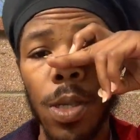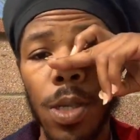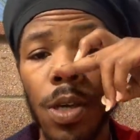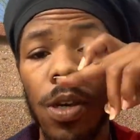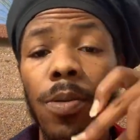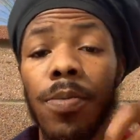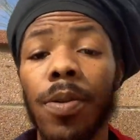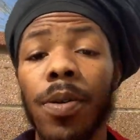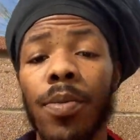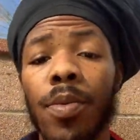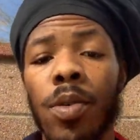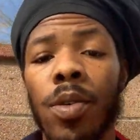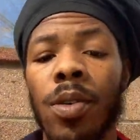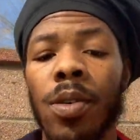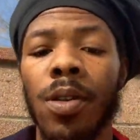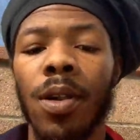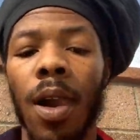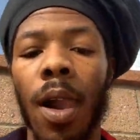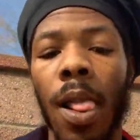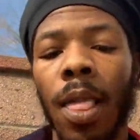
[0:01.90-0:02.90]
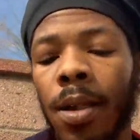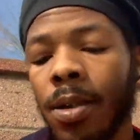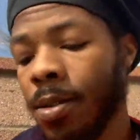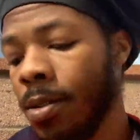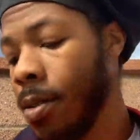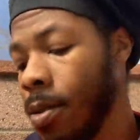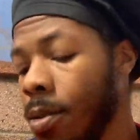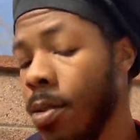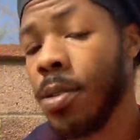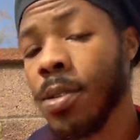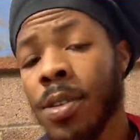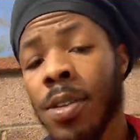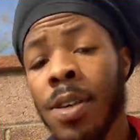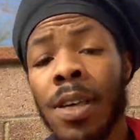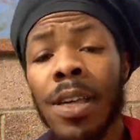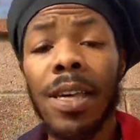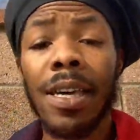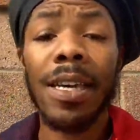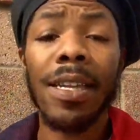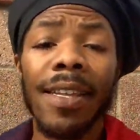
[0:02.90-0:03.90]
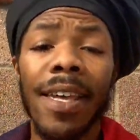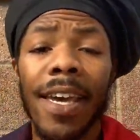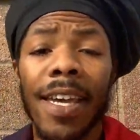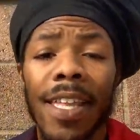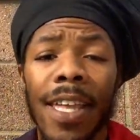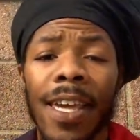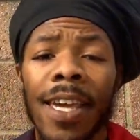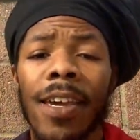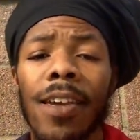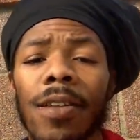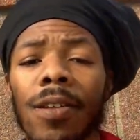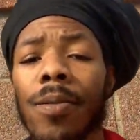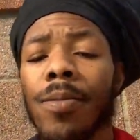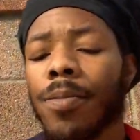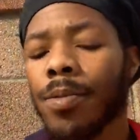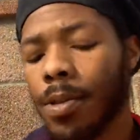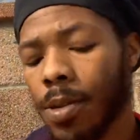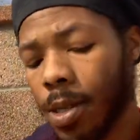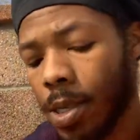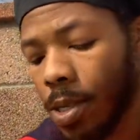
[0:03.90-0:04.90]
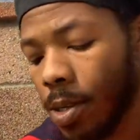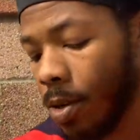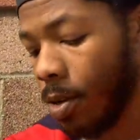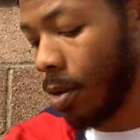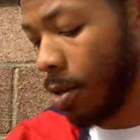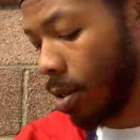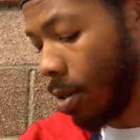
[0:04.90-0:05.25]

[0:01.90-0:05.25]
up, people? Good day in the kingdom. So,